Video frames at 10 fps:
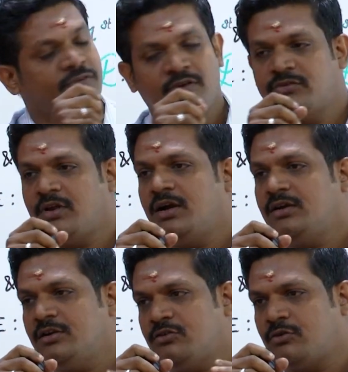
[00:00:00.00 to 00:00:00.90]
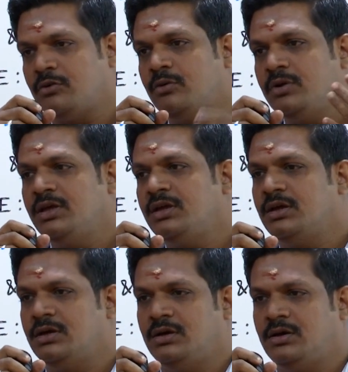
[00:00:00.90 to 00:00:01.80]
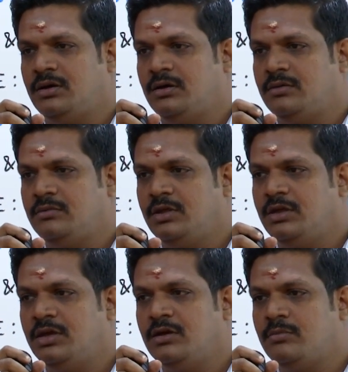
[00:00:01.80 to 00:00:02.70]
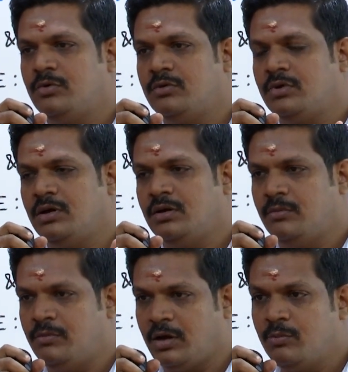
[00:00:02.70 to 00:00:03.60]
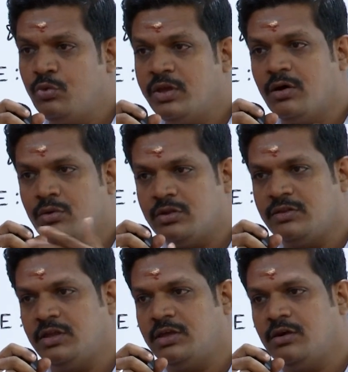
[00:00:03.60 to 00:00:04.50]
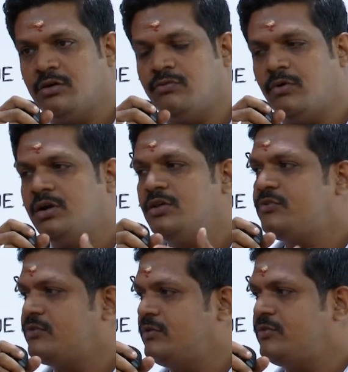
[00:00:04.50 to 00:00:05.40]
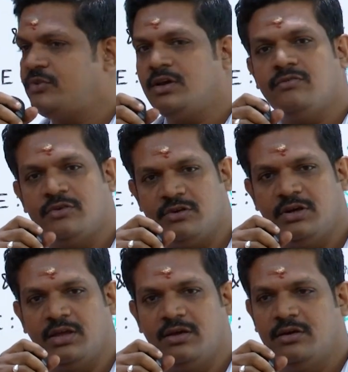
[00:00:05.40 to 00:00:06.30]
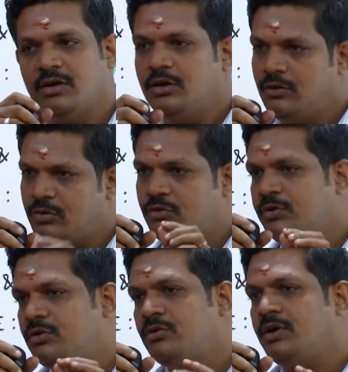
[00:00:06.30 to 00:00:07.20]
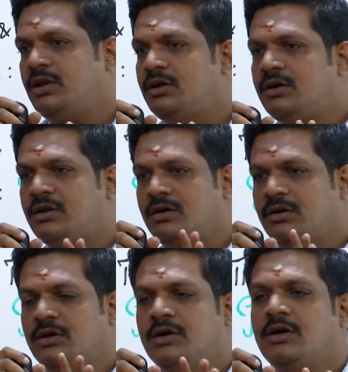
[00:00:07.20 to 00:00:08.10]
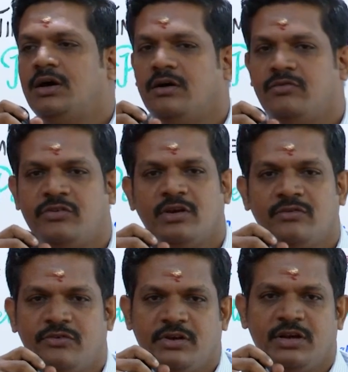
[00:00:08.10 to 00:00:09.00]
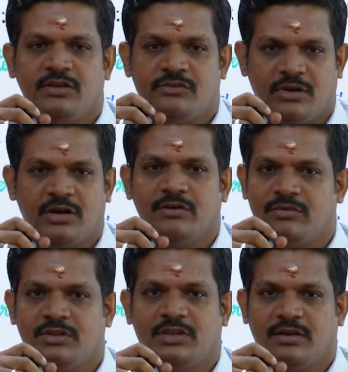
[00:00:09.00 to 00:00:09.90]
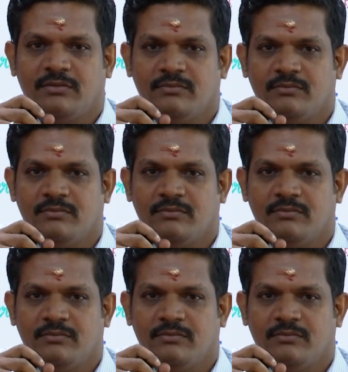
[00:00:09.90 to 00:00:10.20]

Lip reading: started slowly thinking about removing out the thinking of what is physical facility. UHV-II, I learned physical facility is not everything.